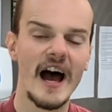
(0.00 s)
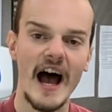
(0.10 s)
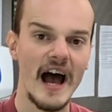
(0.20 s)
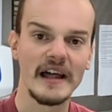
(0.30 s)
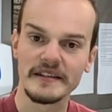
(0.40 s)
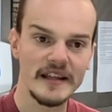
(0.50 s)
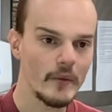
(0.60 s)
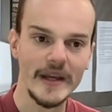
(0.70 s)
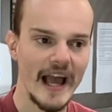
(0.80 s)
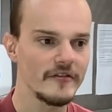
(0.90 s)
And yet
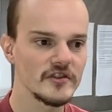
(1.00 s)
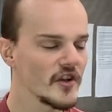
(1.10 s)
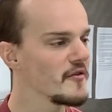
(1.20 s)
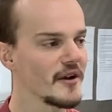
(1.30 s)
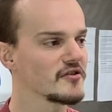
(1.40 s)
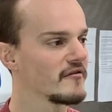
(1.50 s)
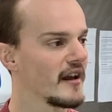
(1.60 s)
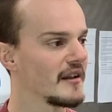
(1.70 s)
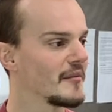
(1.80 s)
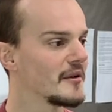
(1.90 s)
we have so much
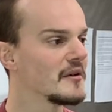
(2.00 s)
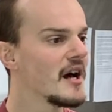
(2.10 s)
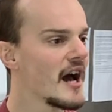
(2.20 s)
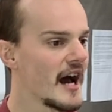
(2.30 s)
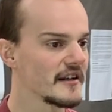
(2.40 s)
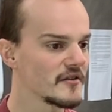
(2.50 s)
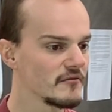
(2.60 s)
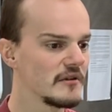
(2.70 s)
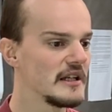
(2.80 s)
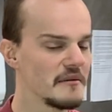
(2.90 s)
available and it's a
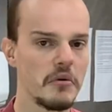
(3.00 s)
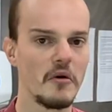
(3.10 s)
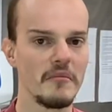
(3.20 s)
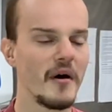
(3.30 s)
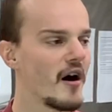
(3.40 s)
really important